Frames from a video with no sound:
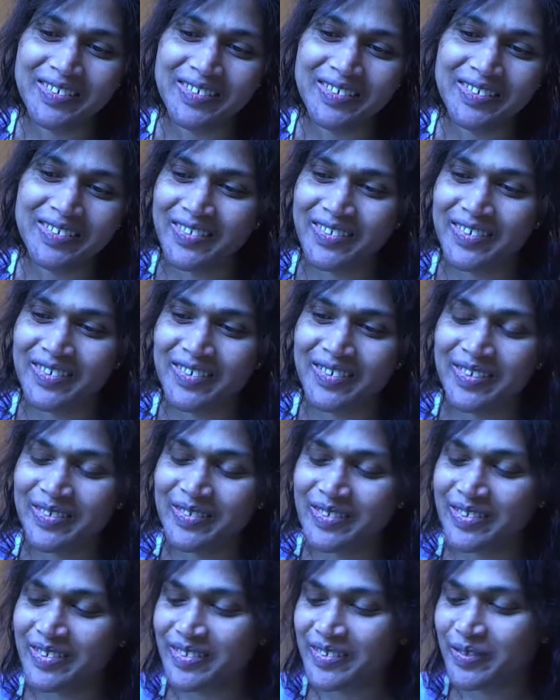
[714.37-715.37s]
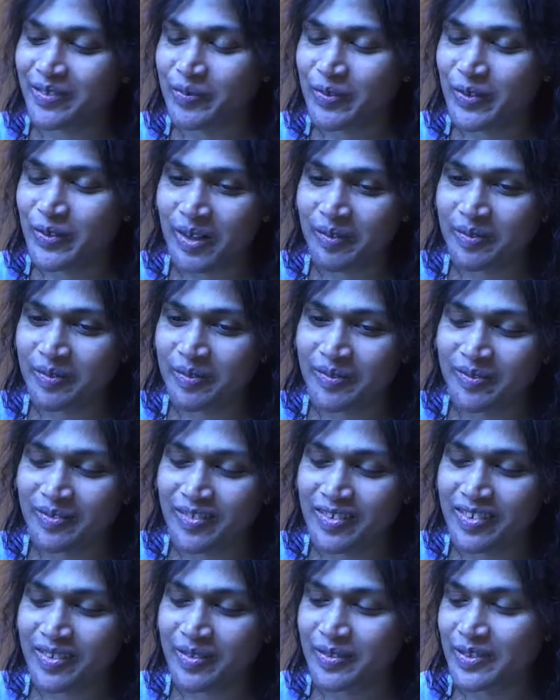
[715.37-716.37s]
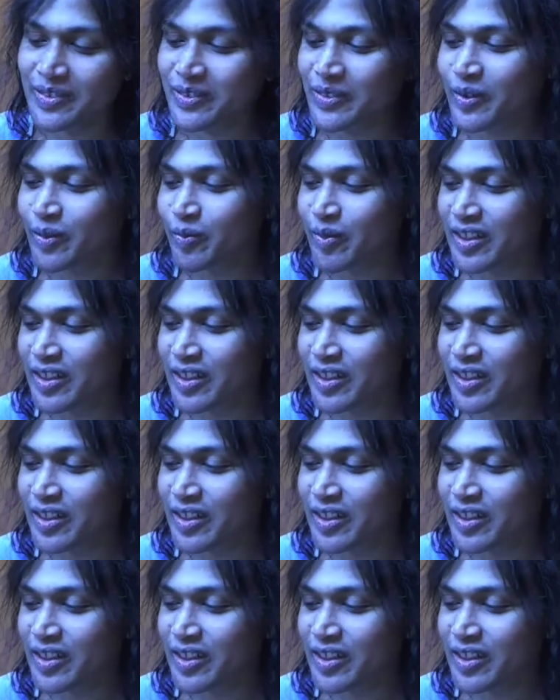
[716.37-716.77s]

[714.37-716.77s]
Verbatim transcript: uh, all the problems with the job